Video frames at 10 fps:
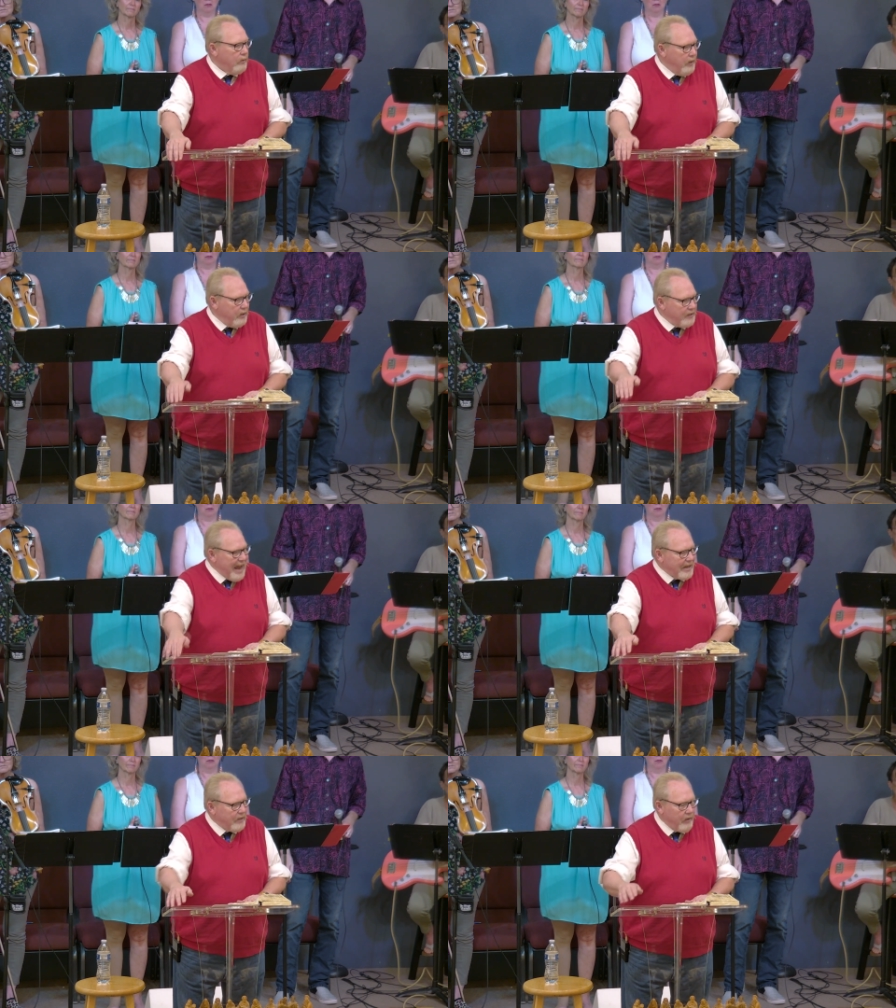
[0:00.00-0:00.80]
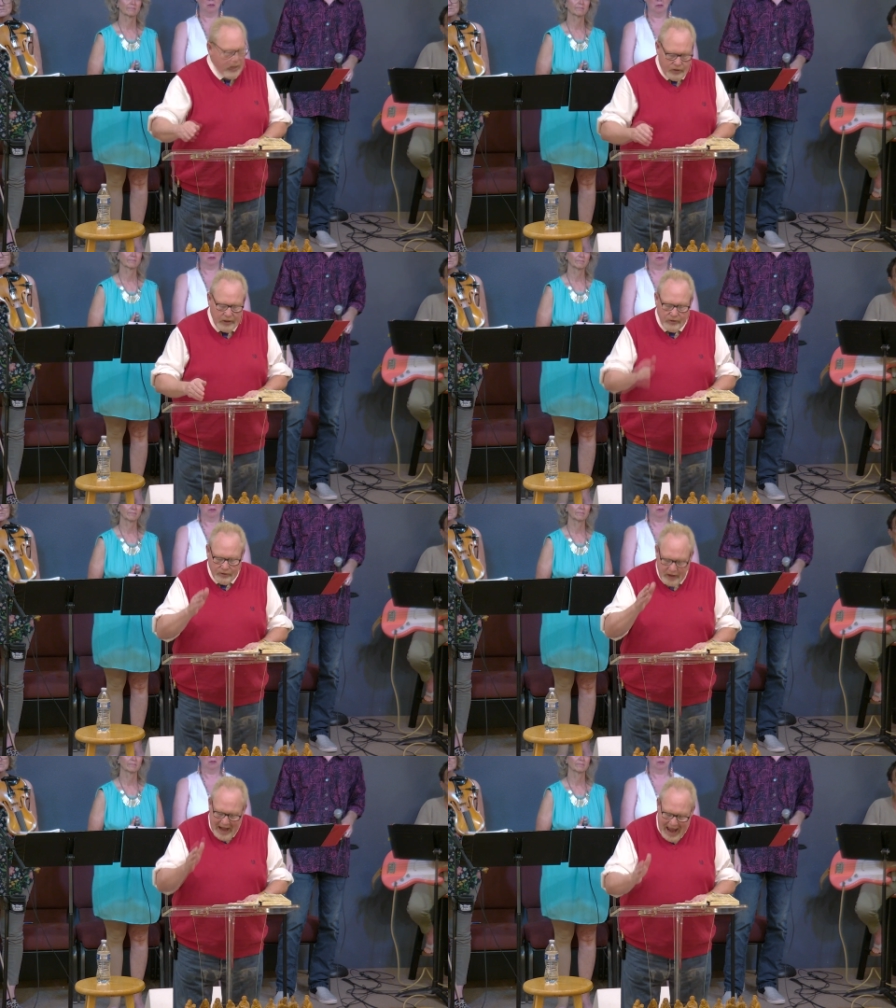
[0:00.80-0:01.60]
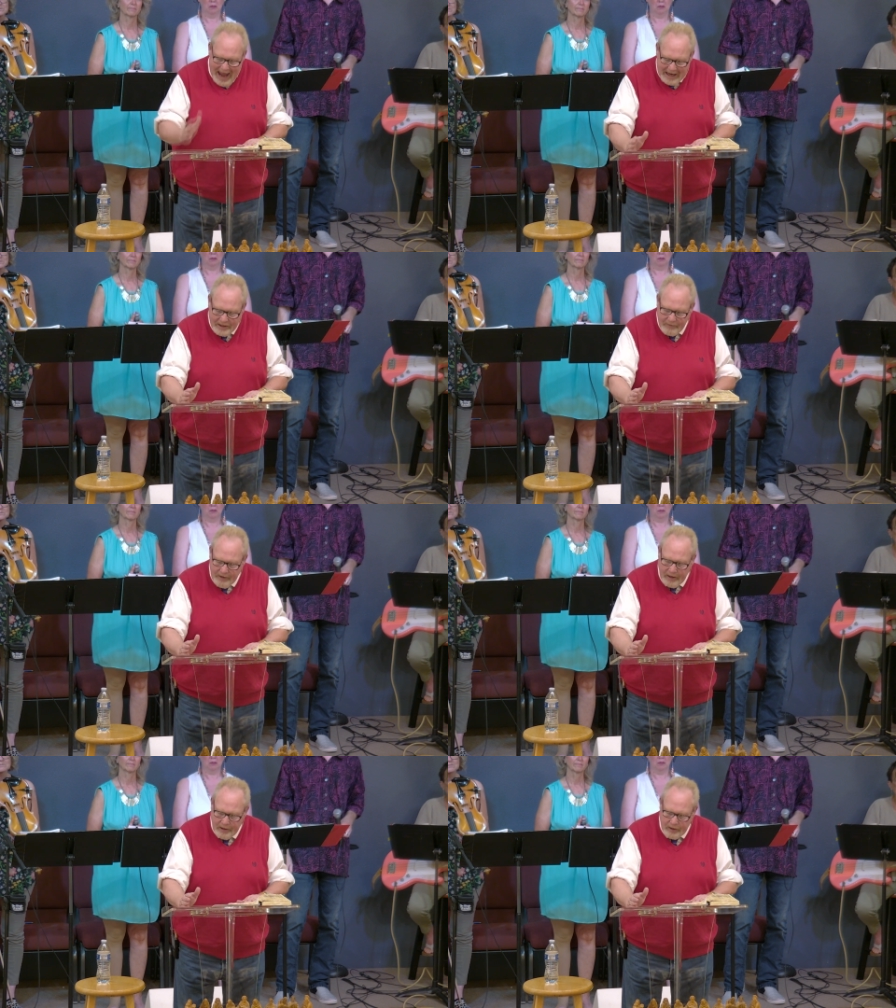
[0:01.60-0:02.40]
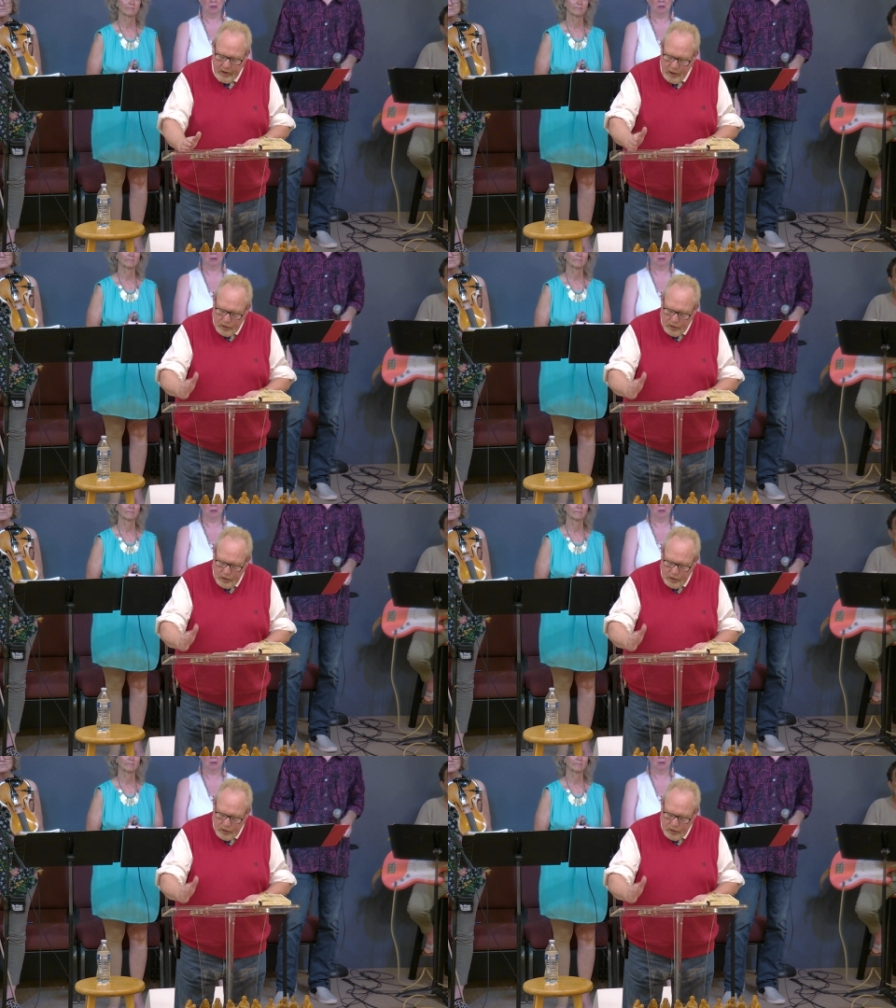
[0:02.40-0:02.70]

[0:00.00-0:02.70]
that it's activated. Jesus said, activate it.